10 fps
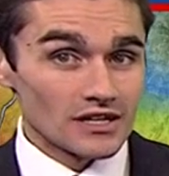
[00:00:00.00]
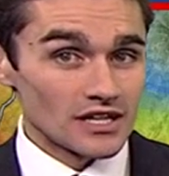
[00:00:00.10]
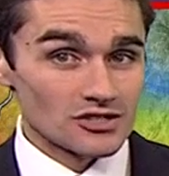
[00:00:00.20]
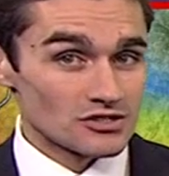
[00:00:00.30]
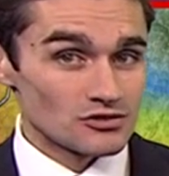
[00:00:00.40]

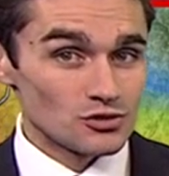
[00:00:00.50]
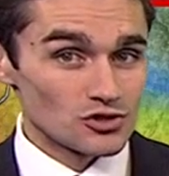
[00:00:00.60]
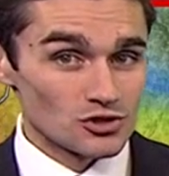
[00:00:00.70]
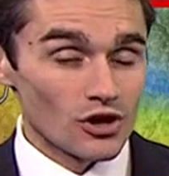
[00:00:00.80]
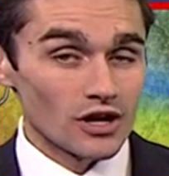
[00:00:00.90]
That's too
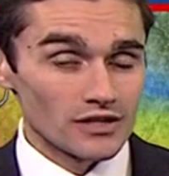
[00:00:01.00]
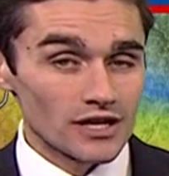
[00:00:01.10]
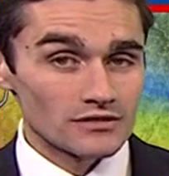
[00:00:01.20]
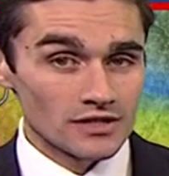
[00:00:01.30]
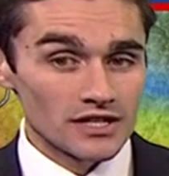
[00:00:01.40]
strong.
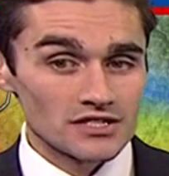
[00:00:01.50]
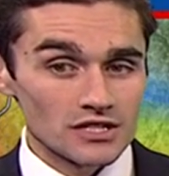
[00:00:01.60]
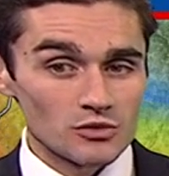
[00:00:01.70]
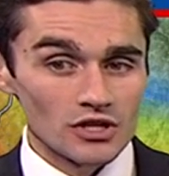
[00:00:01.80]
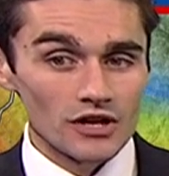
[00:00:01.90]
That is
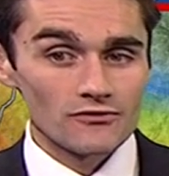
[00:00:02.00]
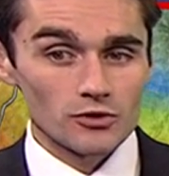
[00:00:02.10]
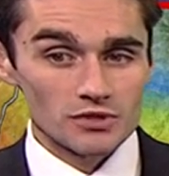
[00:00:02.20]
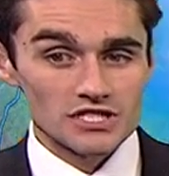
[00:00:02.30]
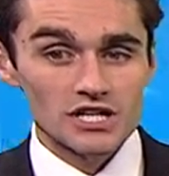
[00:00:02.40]
going to be enough
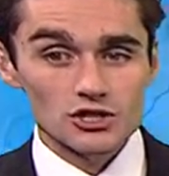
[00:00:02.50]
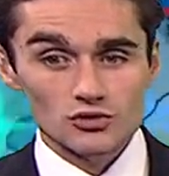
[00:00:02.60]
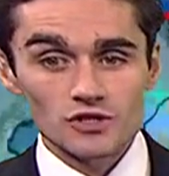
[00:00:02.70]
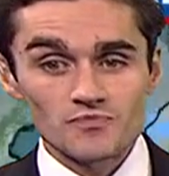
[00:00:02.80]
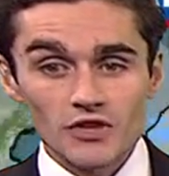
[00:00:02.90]
for
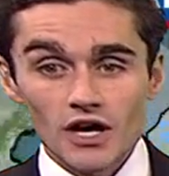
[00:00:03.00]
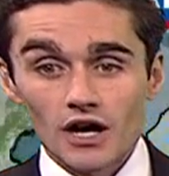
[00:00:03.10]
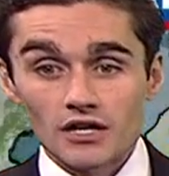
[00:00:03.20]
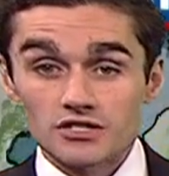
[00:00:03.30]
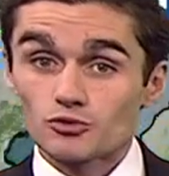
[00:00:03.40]
potentially
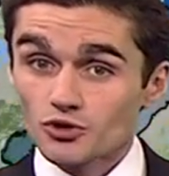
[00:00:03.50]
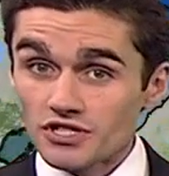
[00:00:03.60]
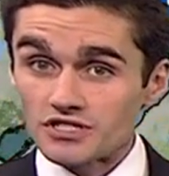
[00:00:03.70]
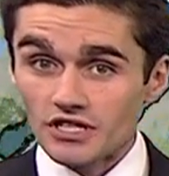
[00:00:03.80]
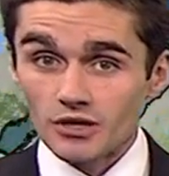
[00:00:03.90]
some
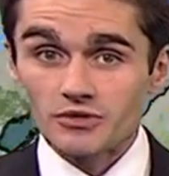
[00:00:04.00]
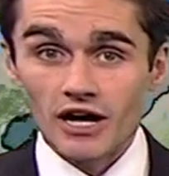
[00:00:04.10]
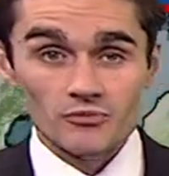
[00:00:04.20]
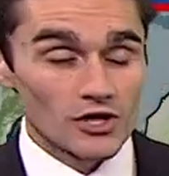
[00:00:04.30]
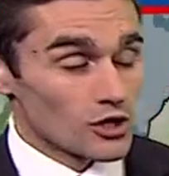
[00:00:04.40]
trees to come
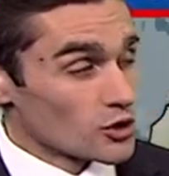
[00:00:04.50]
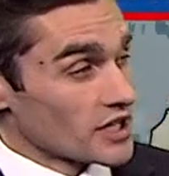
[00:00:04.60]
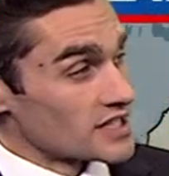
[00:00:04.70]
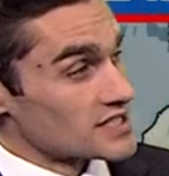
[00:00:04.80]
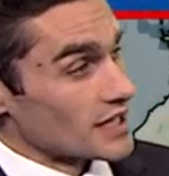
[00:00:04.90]
down.
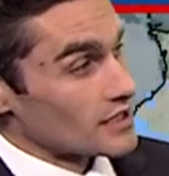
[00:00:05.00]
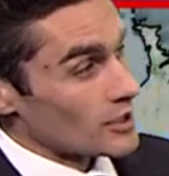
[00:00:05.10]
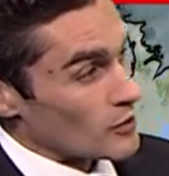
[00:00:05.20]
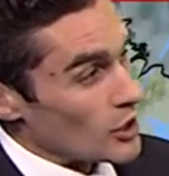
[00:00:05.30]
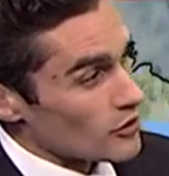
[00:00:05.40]
Looking at
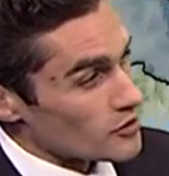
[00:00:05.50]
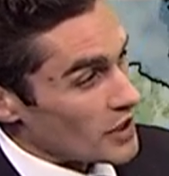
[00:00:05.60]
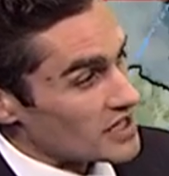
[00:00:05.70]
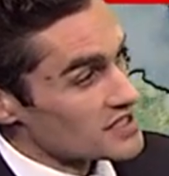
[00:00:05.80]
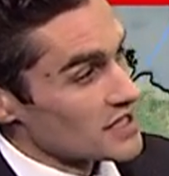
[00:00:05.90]
satellite radar over the
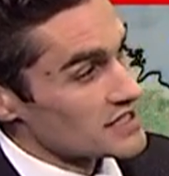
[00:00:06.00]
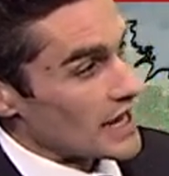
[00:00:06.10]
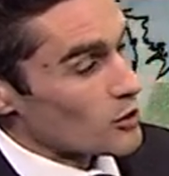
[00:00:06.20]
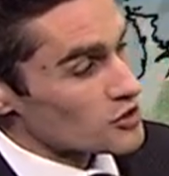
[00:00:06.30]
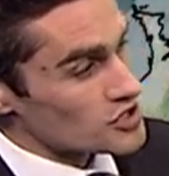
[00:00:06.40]
past 6
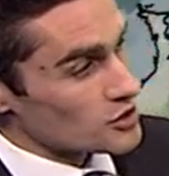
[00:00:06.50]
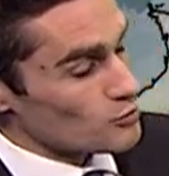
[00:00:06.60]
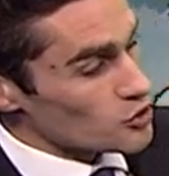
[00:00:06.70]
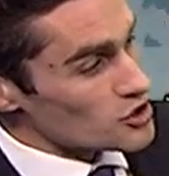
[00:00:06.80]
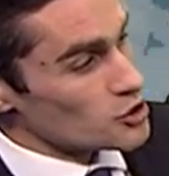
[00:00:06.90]
hours,
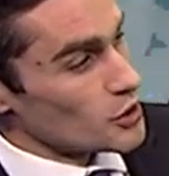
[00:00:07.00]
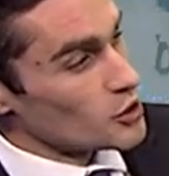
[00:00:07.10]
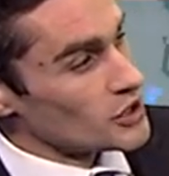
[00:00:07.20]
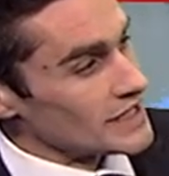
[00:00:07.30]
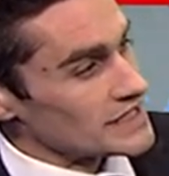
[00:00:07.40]
most of New
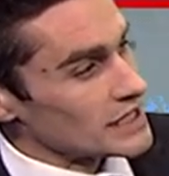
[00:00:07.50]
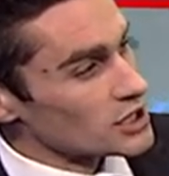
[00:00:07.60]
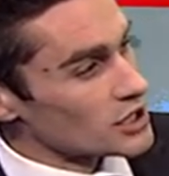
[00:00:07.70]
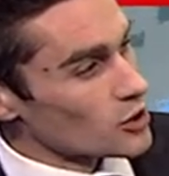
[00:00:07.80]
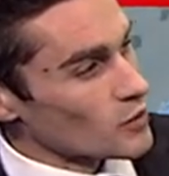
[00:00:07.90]
England is
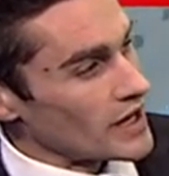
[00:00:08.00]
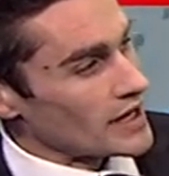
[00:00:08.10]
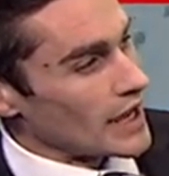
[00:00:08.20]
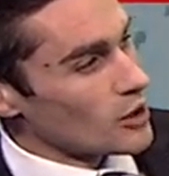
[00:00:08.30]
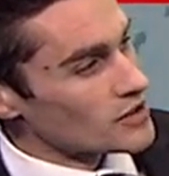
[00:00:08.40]
clear
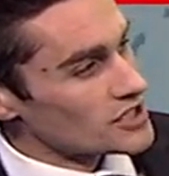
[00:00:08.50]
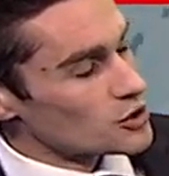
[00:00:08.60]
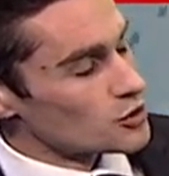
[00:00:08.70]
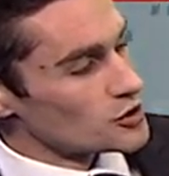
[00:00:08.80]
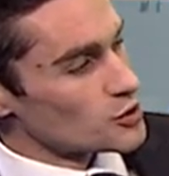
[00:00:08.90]
right now, and that's
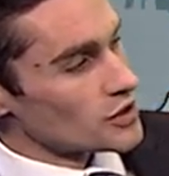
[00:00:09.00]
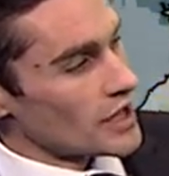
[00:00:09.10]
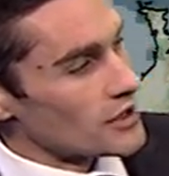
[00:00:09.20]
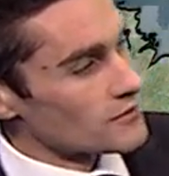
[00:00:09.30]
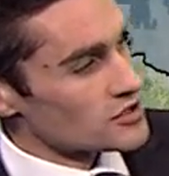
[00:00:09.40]
going to
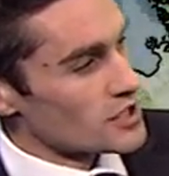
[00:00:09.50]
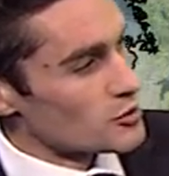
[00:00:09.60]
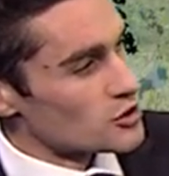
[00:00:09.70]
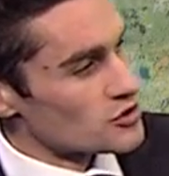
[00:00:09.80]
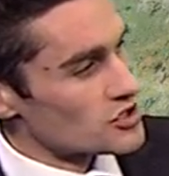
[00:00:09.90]
allow for
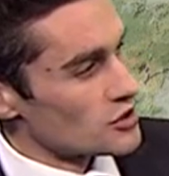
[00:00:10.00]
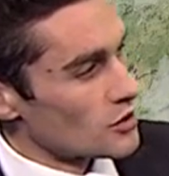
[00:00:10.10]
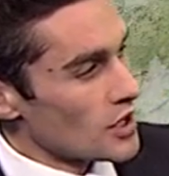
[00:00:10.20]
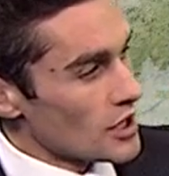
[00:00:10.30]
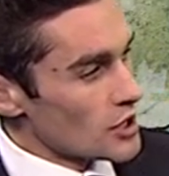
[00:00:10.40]
temperatures
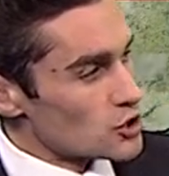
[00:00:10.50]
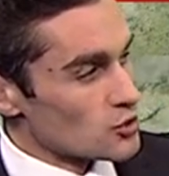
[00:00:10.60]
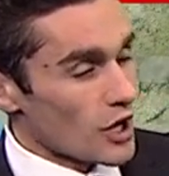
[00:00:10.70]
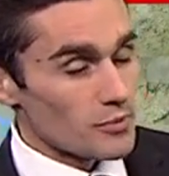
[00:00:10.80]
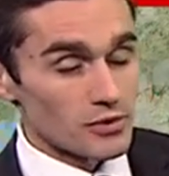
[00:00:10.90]
to
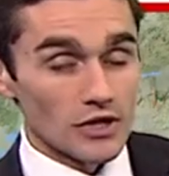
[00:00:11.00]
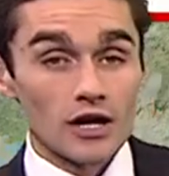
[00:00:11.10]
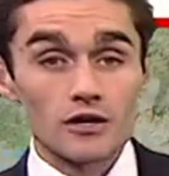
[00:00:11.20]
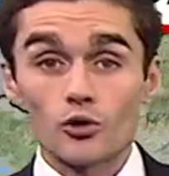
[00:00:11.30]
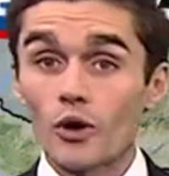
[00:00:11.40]
drop
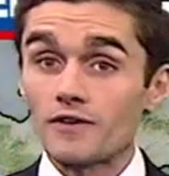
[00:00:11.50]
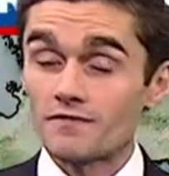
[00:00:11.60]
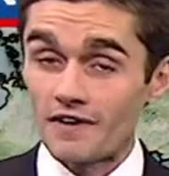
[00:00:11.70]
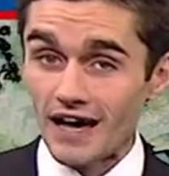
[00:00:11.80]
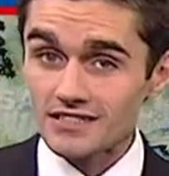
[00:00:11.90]
quite
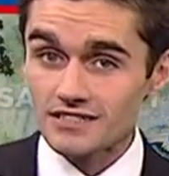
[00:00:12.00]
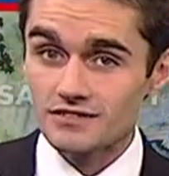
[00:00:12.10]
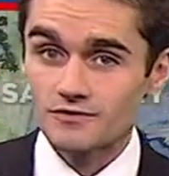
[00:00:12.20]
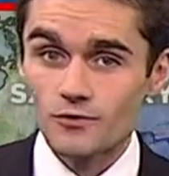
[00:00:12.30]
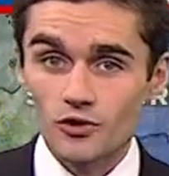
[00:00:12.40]

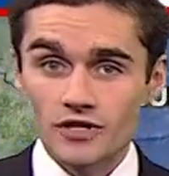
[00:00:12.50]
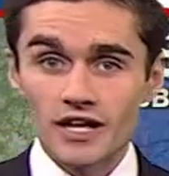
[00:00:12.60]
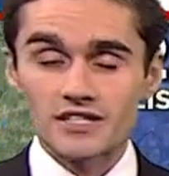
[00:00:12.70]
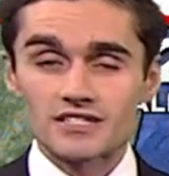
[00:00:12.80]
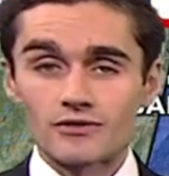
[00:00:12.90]
fast for the
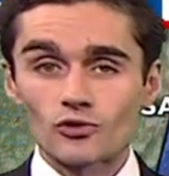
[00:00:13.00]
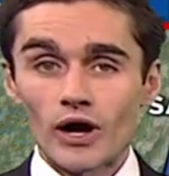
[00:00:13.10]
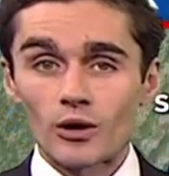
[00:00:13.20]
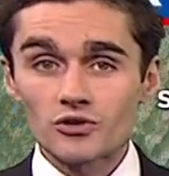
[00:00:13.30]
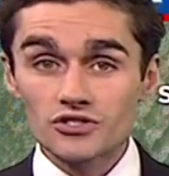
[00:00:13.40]
next several
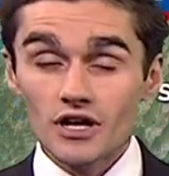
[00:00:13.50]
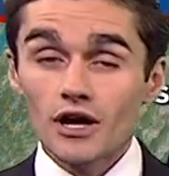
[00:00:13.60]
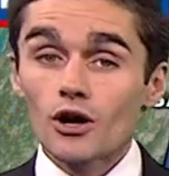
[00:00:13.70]
hours.